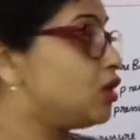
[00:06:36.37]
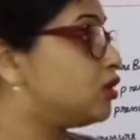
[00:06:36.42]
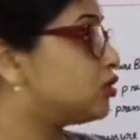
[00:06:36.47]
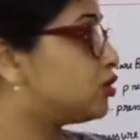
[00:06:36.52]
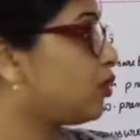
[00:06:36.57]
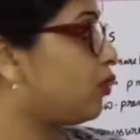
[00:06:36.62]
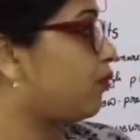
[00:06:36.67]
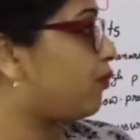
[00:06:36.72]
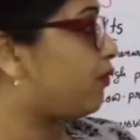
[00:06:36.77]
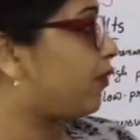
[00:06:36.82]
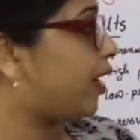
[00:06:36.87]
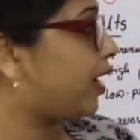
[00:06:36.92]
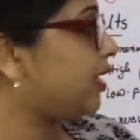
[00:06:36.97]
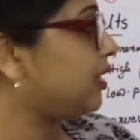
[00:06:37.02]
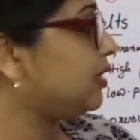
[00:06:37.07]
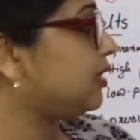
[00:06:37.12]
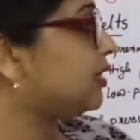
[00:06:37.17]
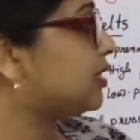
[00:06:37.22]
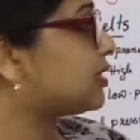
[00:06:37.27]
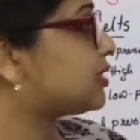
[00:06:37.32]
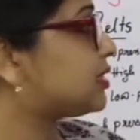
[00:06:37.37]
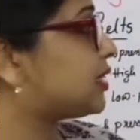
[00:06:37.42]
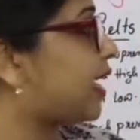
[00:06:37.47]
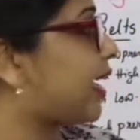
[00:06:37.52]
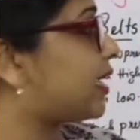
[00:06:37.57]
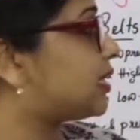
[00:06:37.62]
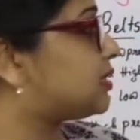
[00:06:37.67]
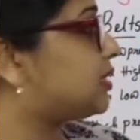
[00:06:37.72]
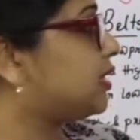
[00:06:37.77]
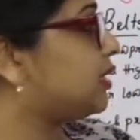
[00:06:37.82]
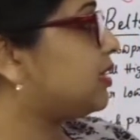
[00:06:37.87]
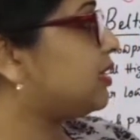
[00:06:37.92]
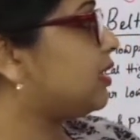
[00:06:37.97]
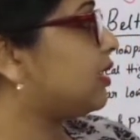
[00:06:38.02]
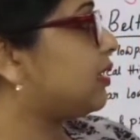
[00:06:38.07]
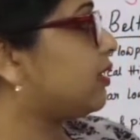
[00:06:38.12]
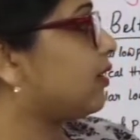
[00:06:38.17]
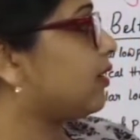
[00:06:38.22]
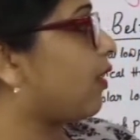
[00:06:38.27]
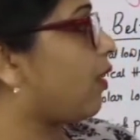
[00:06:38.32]
So when this
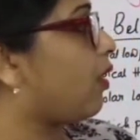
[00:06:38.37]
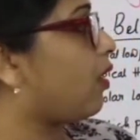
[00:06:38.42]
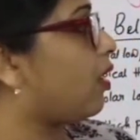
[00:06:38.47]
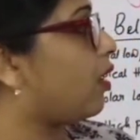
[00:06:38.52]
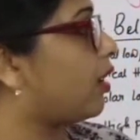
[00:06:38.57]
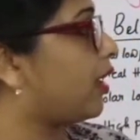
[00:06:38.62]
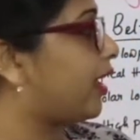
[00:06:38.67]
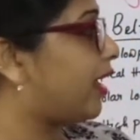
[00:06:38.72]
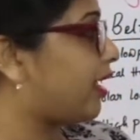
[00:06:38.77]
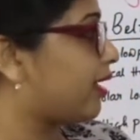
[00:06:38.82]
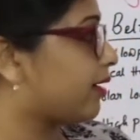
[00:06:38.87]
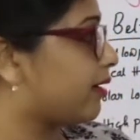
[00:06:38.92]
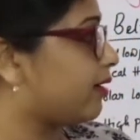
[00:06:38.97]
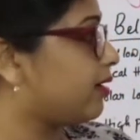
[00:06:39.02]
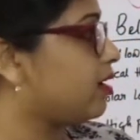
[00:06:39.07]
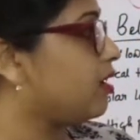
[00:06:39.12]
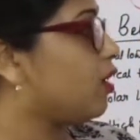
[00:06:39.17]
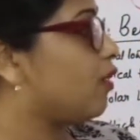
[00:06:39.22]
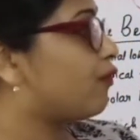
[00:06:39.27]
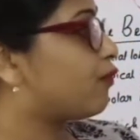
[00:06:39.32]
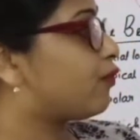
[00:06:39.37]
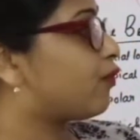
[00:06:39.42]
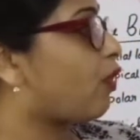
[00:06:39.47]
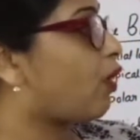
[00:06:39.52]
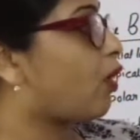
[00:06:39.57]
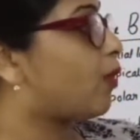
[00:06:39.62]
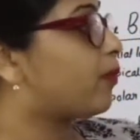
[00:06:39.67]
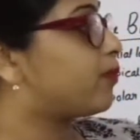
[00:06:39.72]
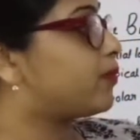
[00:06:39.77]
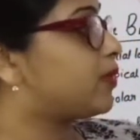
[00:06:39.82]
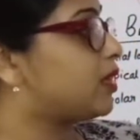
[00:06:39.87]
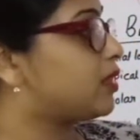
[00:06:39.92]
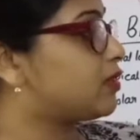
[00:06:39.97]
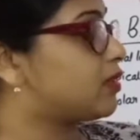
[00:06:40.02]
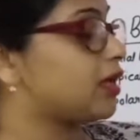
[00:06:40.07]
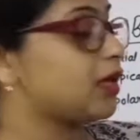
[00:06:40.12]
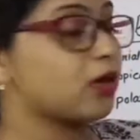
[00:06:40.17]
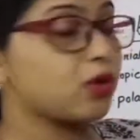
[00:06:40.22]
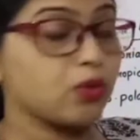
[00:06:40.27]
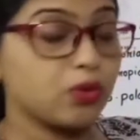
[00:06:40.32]
ascending air of this
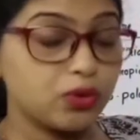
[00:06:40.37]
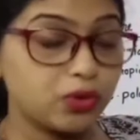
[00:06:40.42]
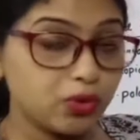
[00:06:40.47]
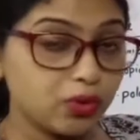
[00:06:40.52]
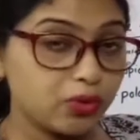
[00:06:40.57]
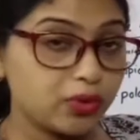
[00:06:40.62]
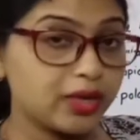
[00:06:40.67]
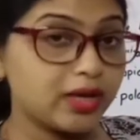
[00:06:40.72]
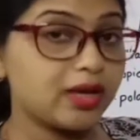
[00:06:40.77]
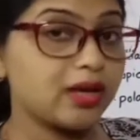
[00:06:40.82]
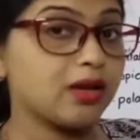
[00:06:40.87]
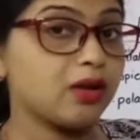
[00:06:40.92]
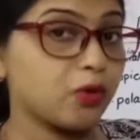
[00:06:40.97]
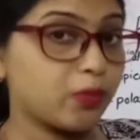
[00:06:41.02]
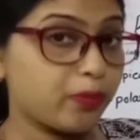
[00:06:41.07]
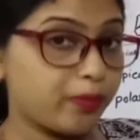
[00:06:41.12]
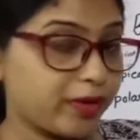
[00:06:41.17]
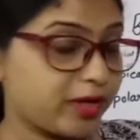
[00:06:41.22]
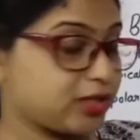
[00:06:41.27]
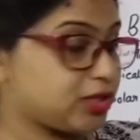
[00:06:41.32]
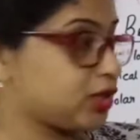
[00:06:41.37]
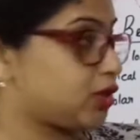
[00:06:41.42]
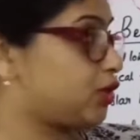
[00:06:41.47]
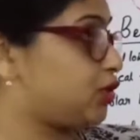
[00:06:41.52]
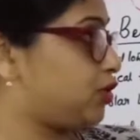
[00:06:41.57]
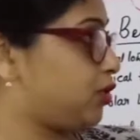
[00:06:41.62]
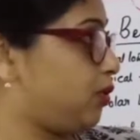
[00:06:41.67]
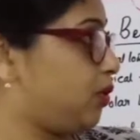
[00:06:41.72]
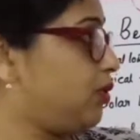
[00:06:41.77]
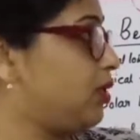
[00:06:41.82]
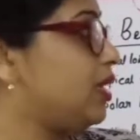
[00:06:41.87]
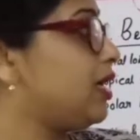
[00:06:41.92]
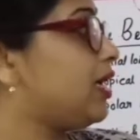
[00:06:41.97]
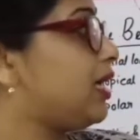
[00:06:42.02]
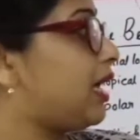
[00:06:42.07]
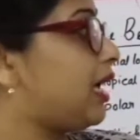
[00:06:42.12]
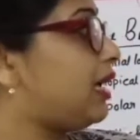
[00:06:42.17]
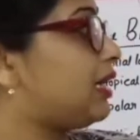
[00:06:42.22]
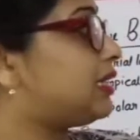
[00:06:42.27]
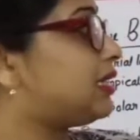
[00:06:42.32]
equatorial low pressure zone,
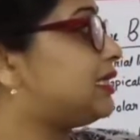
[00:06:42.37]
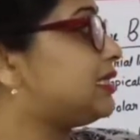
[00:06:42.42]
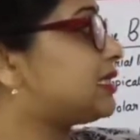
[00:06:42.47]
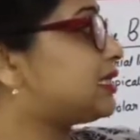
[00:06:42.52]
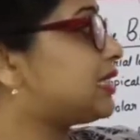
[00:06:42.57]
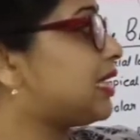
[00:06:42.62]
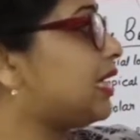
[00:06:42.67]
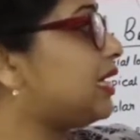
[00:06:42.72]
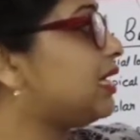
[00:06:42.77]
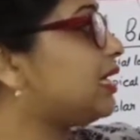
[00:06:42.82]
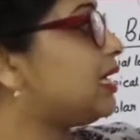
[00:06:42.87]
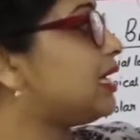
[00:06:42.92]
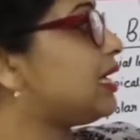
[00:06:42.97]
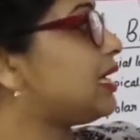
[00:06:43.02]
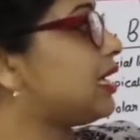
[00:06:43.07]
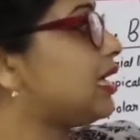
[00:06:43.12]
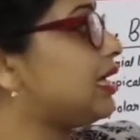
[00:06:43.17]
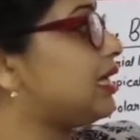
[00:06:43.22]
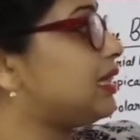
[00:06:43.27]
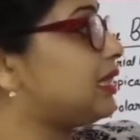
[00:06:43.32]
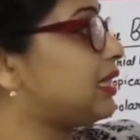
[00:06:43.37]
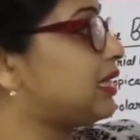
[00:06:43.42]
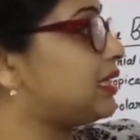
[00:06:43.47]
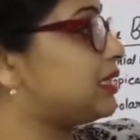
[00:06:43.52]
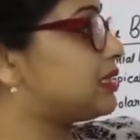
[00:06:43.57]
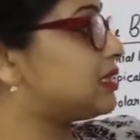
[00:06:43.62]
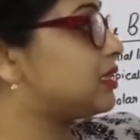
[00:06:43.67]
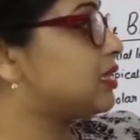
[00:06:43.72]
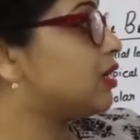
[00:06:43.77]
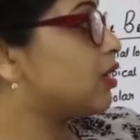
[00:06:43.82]
it descending in this